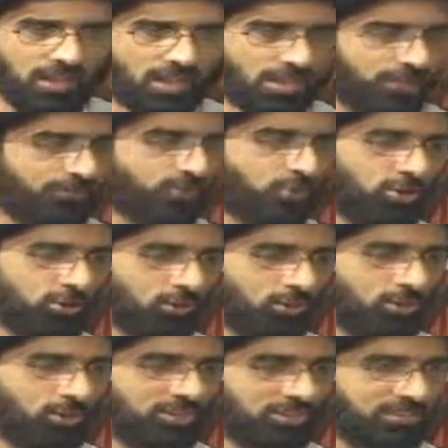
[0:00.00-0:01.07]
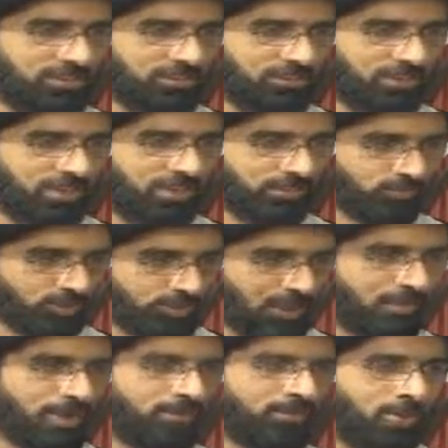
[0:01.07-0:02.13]
And of course, when there was a teacher like
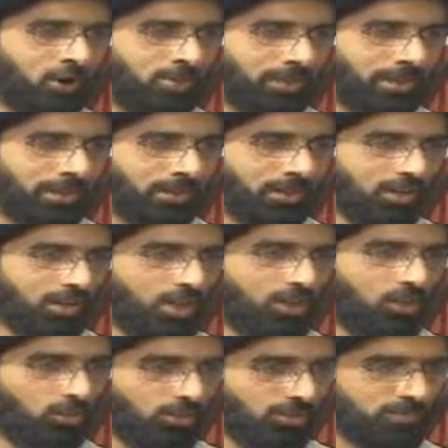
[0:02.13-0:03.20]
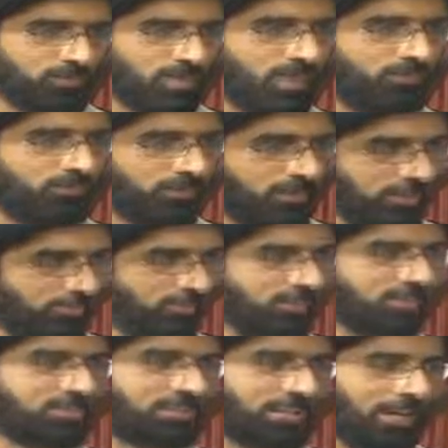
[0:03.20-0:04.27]
Mus'ab ibn Umair, who himself lived
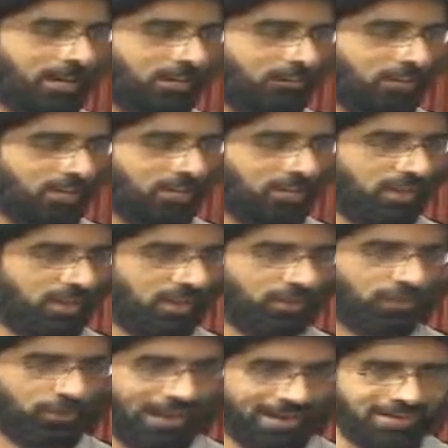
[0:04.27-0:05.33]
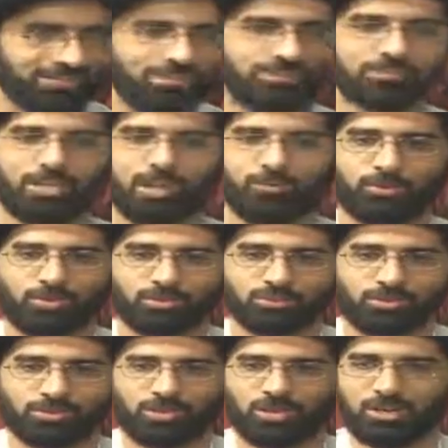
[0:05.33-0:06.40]
Islam and practiced that
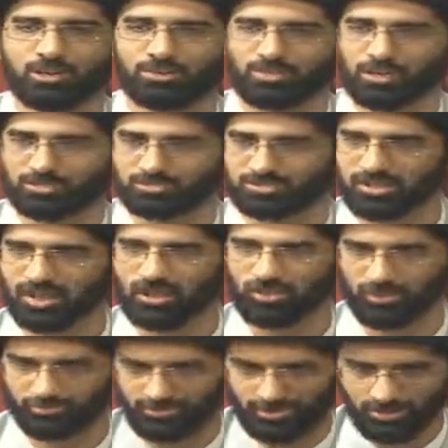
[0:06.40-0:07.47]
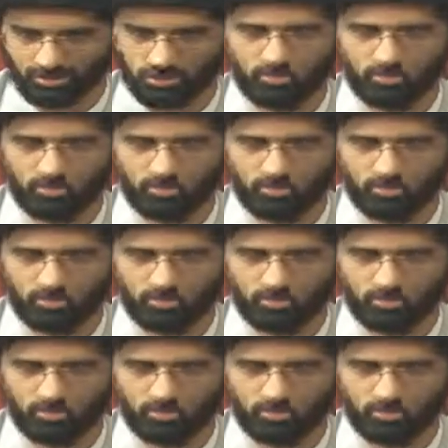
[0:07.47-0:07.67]
religion, the Ansar were very